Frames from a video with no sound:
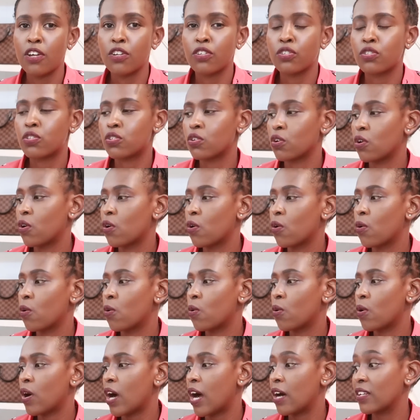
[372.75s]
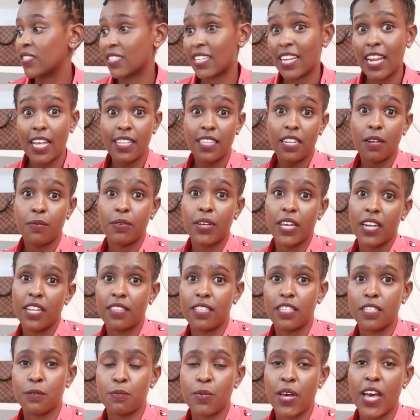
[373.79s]
So I was glad that I'm
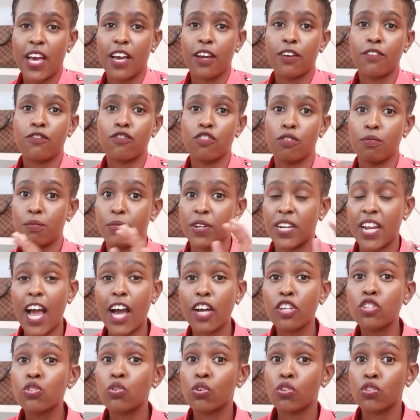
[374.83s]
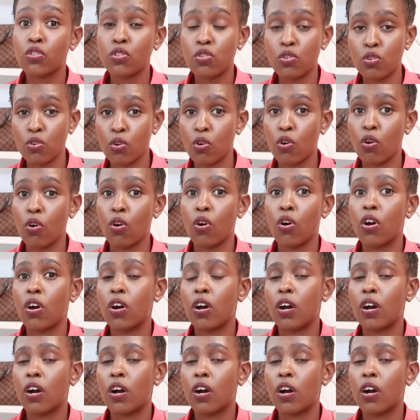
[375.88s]
getting this bag from an actual store.